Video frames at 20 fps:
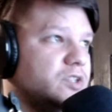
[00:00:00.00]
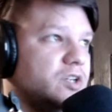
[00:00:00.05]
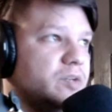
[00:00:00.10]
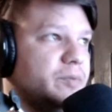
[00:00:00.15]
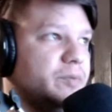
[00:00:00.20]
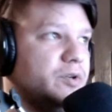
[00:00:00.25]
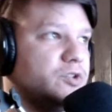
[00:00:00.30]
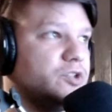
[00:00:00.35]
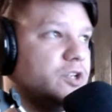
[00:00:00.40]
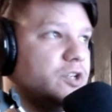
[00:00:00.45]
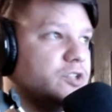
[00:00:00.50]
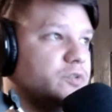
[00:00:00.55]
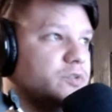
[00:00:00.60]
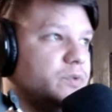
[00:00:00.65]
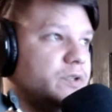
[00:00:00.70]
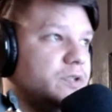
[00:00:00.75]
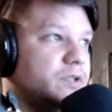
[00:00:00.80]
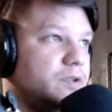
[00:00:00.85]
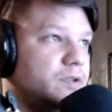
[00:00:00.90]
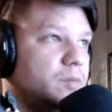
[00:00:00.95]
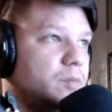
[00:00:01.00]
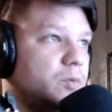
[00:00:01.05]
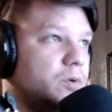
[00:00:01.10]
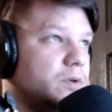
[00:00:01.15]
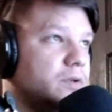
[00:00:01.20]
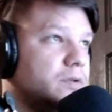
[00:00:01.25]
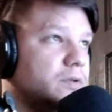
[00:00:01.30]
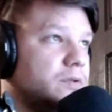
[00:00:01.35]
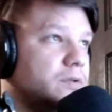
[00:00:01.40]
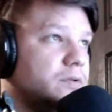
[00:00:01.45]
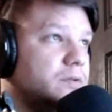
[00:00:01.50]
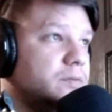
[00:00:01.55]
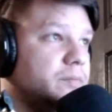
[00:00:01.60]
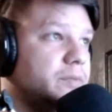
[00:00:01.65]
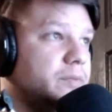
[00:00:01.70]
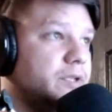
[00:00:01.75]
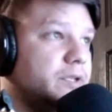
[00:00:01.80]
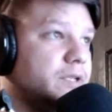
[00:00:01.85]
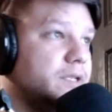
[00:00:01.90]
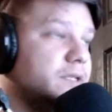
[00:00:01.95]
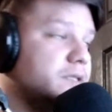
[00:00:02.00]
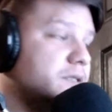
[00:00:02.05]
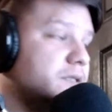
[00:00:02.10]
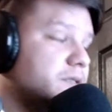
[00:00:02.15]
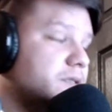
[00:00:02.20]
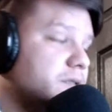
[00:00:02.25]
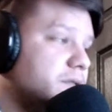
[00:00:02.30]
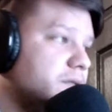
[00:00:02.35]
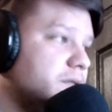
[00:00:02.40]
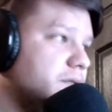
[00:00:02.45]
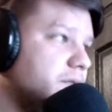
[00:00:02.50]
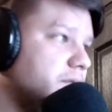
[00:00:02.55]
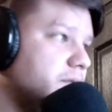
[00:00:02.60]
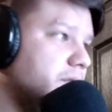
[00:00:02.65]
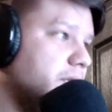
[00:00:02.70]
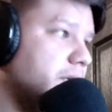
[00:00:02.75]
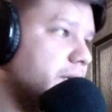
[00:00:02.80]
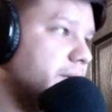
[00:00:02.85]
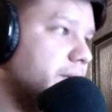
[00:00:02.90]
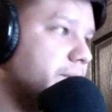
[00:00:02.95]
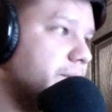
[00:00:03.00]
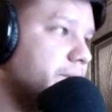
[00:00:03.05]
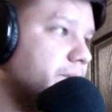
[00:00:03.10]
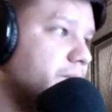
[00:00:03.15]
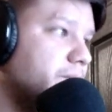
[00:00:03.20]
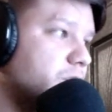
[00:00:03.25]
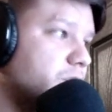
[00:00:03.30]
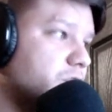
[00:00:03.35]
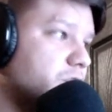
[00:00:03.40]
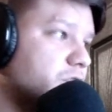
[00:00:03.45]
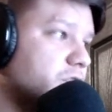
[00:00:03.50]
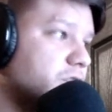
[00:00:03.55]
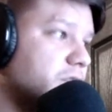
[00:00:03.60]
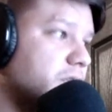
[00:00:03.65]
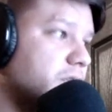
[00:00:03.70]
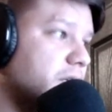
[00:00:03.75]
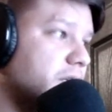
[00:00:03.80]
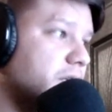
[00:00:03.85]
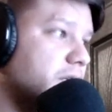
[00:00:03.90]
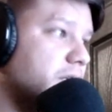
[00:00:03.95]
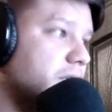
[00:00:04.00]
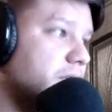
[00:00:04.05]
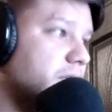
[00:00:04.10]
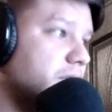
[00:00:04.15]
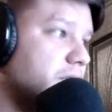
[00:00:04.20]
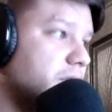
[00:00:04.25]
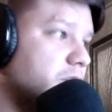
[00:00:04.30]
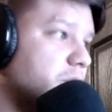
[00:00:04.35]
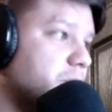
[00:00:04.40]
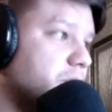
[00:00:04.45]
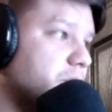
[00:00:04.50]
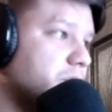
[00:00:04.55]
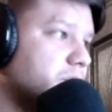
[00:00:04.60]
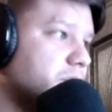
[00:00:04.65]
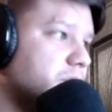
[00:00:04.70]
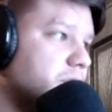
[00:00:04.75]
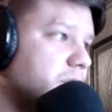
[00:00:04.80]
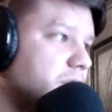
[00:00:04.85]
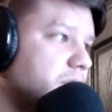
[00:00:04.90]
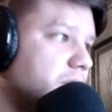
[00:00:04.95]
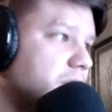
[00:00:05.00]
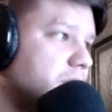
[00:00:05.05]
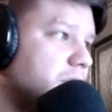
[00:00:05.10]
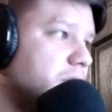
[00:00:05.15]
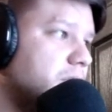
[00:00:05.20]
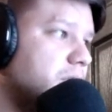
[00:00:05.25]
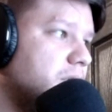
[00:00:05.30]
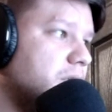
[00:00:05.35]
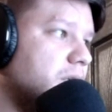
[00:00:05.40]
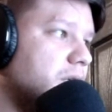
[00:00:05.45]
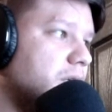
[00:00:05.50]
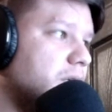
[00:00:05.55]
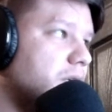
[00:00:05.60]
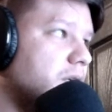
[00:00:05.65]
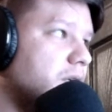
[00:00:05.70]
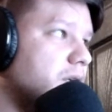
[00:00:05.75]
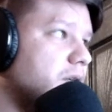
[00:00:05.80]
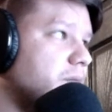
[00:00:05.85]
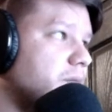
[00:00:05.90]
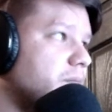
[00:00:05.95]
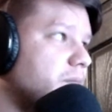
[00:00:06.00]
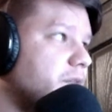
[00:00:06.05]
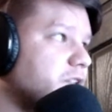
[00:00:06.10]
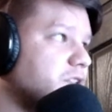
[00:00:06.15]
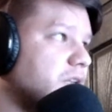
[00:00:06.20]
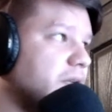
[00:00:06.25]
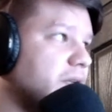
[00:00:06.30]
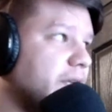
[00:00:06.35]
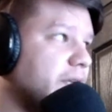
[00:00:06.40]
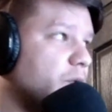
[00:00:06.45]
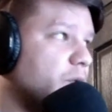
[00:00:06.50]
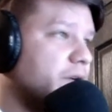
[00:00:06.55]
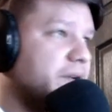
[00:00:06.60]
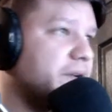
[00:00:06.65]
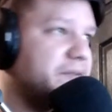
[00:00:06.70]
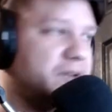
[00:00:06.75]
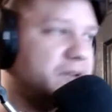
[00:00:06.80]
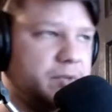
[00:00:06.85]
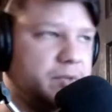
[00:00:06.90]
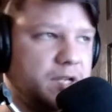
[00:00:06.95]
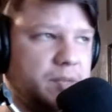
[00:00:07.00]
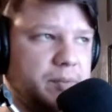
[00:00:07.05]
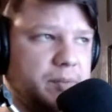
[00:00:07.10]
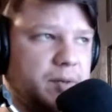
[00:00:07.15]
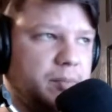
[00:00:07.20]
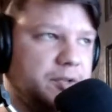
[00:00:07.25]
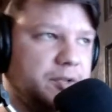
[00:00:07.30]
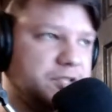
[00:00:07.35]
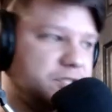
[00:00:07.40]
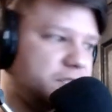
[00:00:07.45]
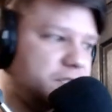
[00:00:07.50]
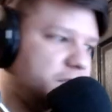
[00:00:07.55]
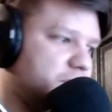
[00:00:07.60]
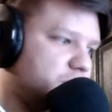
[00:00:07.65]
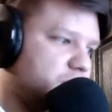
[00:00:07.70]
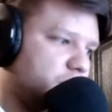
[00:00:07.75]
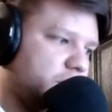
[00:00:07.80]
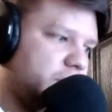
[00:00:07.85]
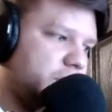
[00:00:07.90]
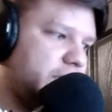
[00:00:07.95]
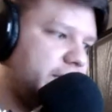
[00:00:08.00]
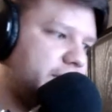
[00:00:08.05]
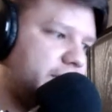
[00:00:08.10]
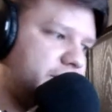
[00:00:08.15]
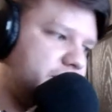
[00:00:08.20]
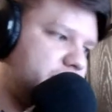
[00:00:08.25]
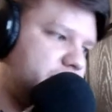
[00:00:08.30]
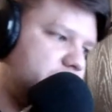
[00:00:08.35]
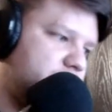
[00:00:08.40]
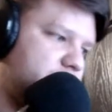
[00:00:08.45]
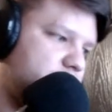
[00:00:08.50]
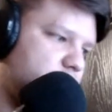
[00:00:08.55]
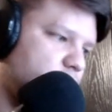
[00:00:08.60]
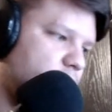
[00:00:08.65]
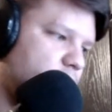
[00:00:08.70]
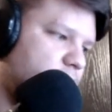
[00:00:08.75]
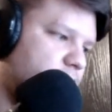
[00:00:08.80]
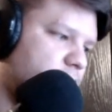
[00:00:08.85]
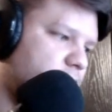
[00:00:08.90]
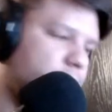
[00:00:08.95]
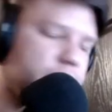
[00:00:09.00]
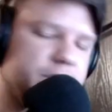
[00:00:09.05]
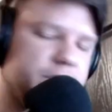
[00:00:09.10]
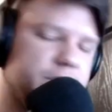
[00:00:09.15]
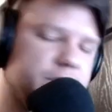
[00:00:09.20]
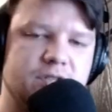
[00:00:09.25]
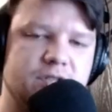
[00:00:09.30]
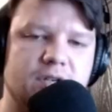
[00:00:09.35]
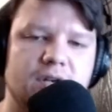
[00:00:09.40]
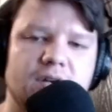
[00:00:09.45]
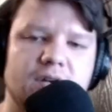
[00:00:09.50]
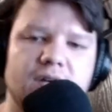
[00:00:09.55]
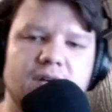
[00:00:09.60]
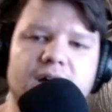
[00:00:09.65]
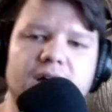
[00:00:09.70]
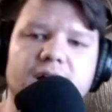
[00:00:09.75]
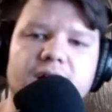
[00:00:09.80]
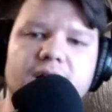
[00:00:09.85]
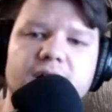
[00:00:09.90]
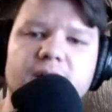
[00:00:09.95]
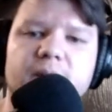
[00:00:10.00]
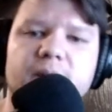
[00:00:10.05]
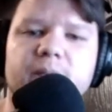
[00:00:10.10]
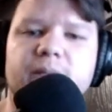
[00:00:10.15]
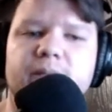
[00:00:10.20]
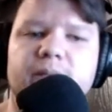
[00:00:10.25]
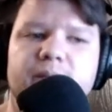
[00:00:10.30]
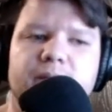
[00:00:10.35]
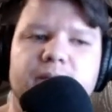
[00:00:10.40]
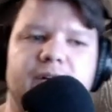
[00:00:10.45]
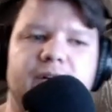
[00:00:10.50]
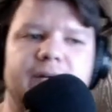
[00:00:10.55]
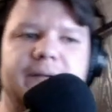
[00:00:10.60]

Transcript: about Joss Whedon anymore because yep. yeah, he's just not a good person. Um, yep. It's not like we're giving him any publicity to our like two viewers, um, but.